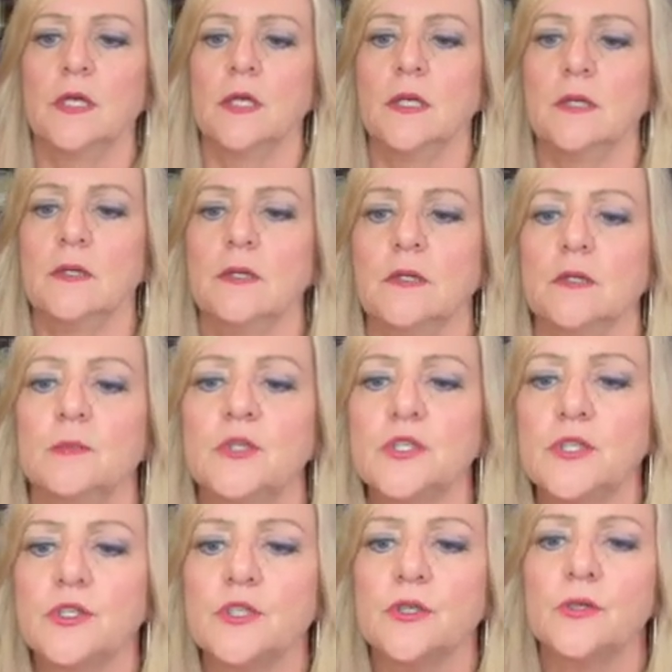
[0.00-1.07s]
And let me
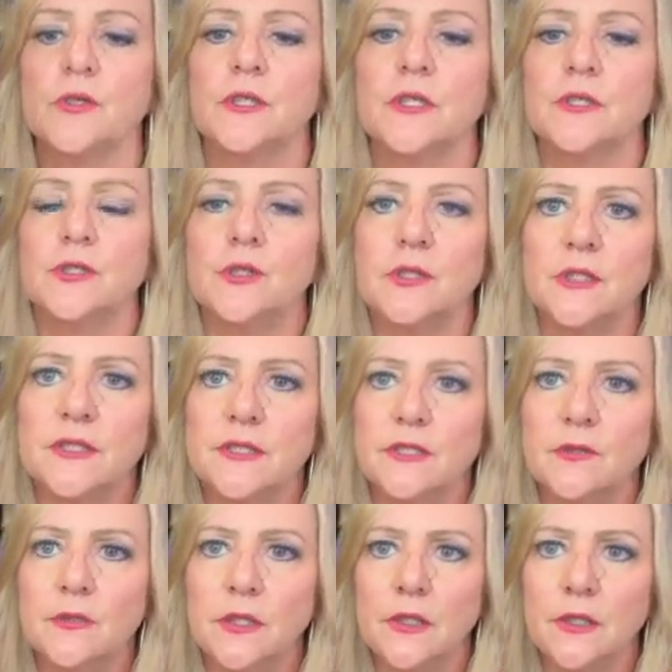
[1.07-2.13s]
just show you this. You can
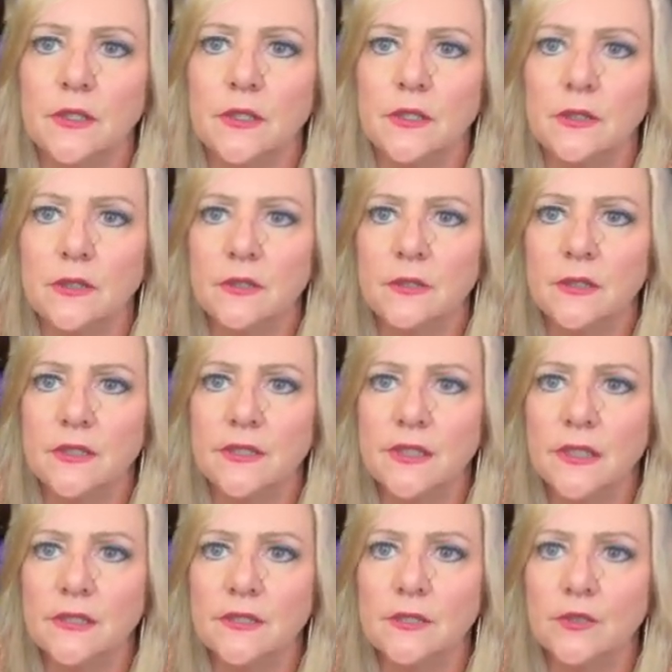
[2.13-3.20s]
see right here, this
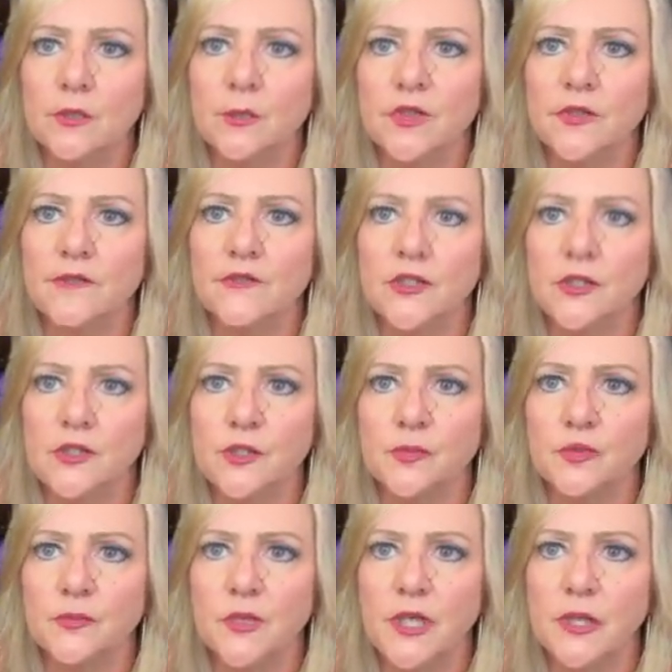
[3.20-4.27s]
has a little bit of
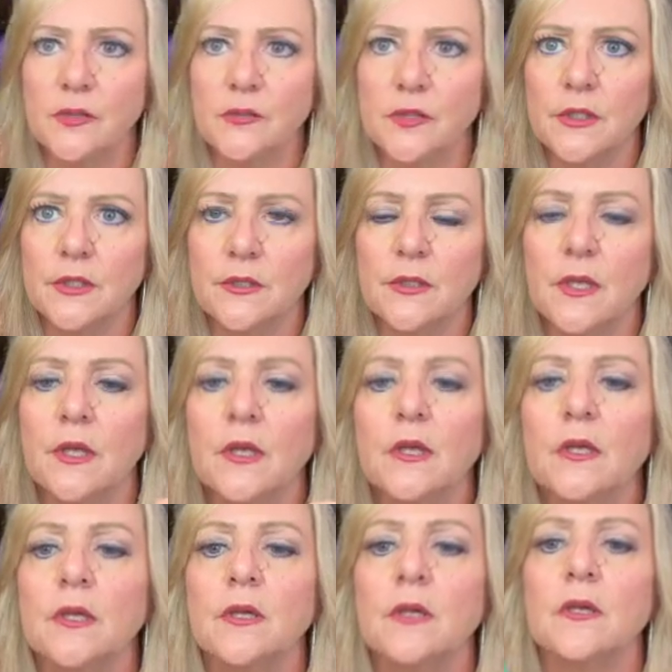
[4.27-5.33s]
vegetable matter in it.
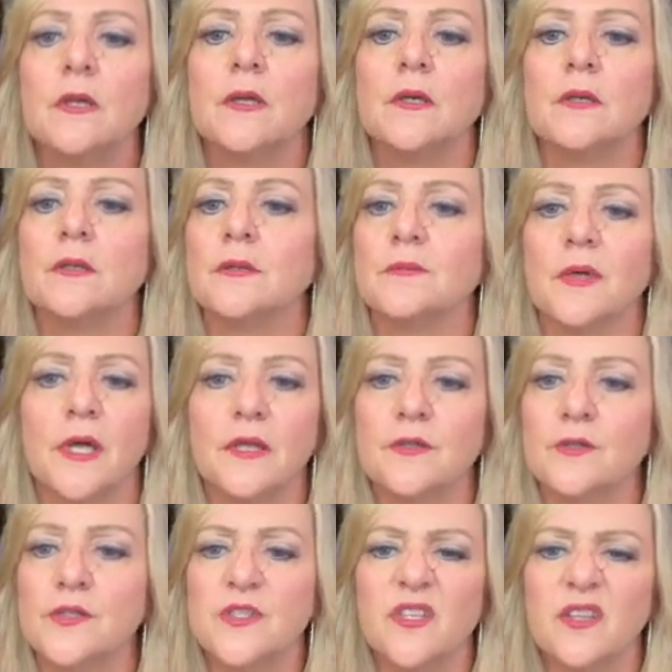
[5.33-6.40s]
And
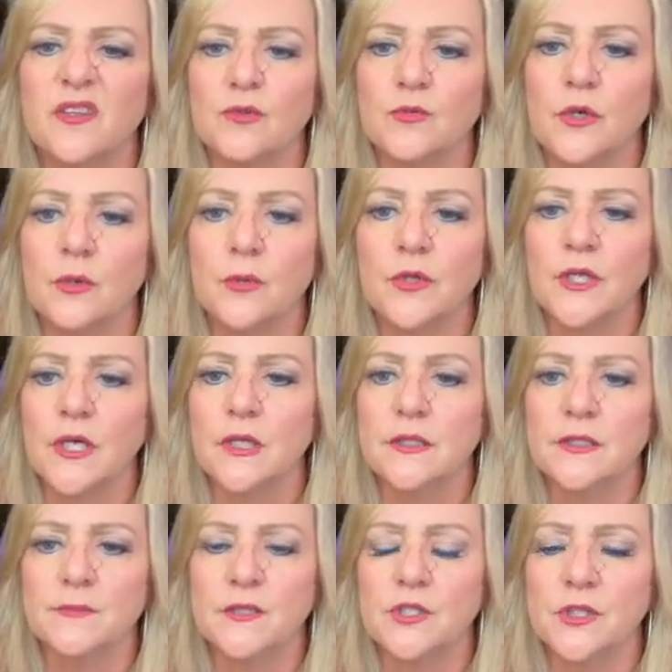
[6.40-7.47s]
there's nothing wrong with that,
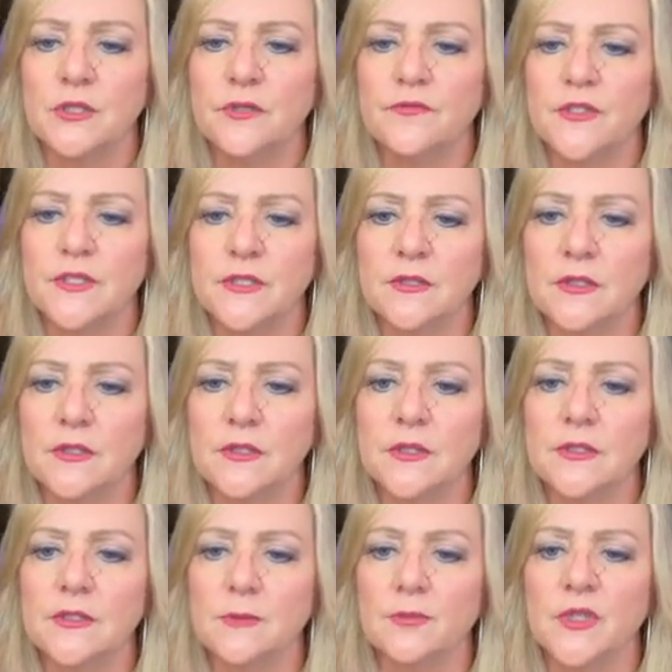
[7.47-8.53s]
especially if it's in
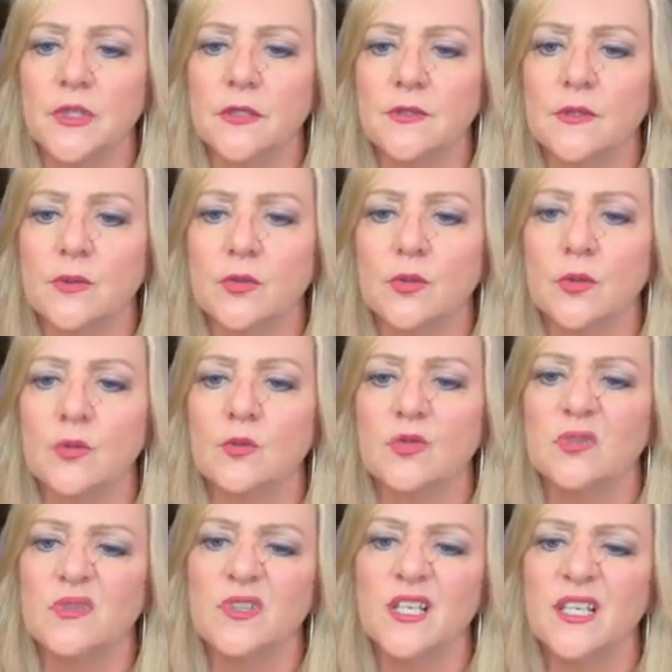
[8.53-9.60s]
the middle of the core
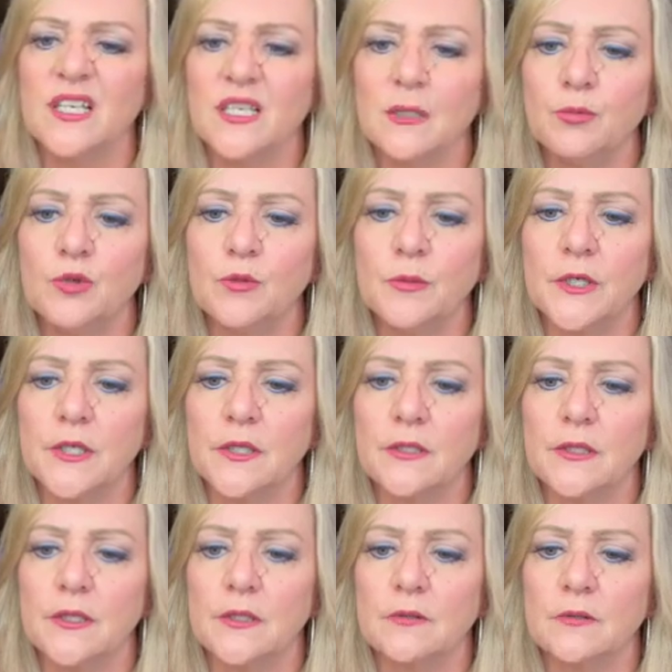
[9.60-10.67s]
wool. I pull mine
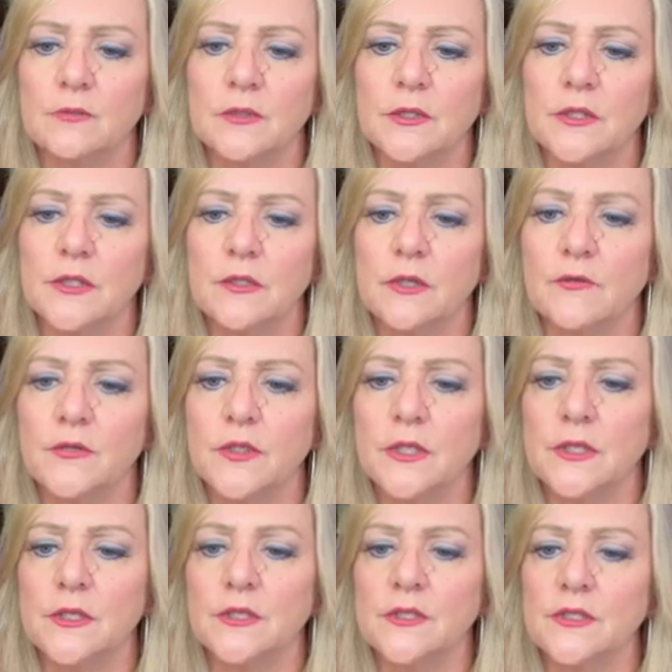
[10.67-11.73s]
out. I don't really love it
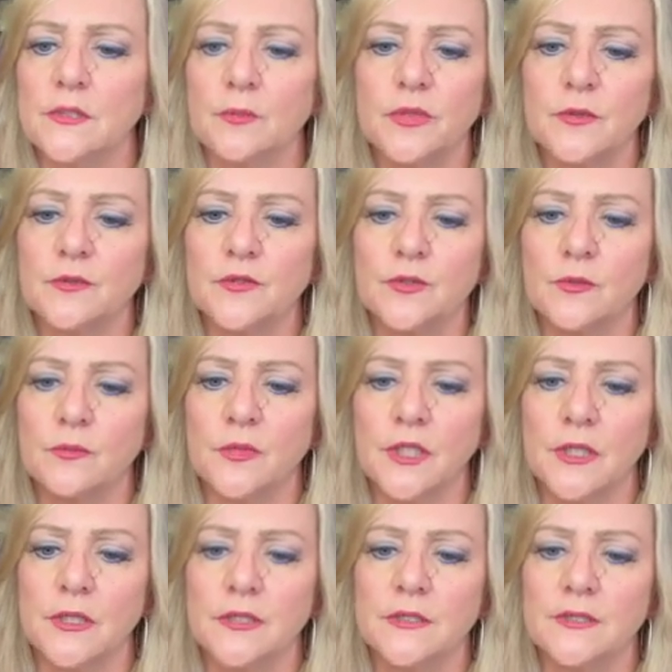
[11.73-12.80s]
in there. Some people don't
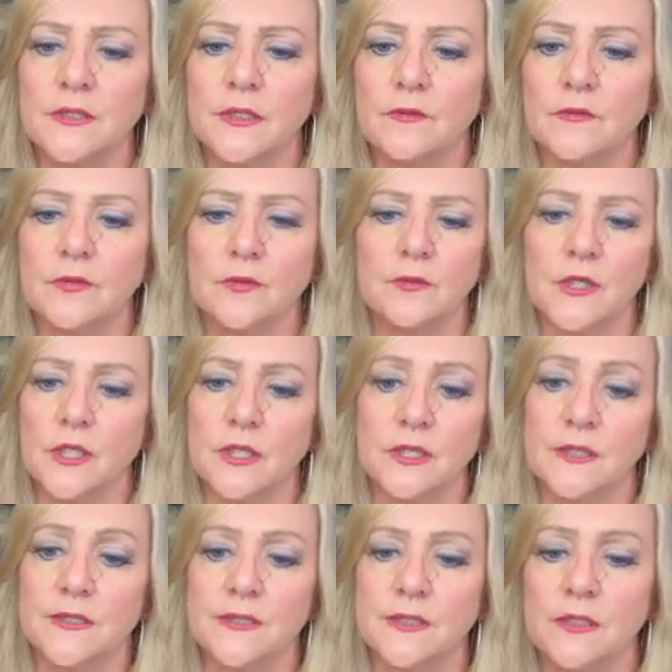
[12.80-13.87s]
mind. You're not
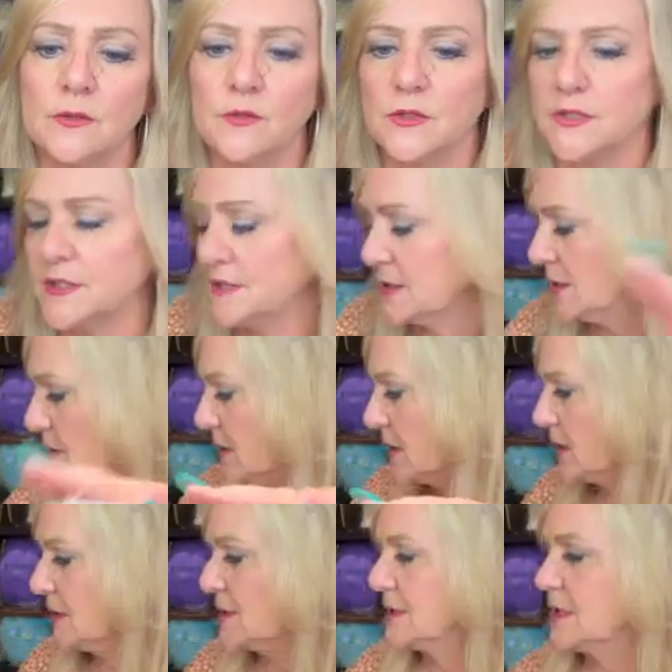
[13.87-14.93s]
going to see it once it's on the
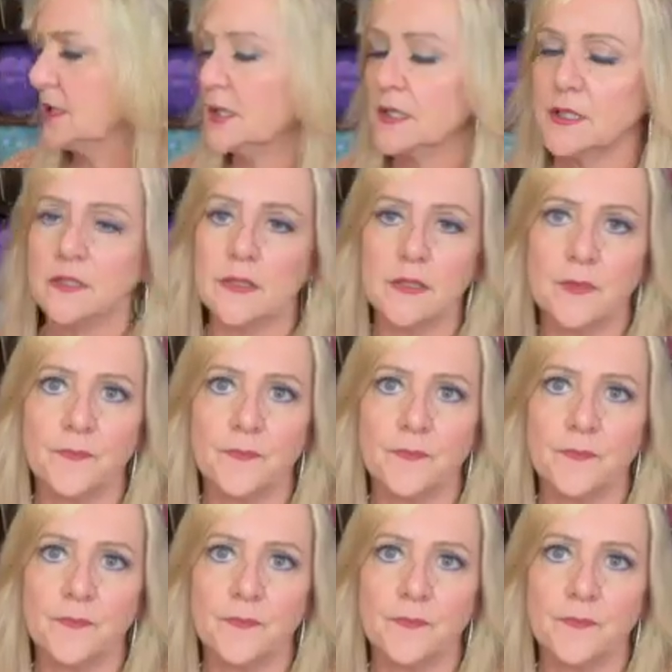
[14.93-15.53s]
inside.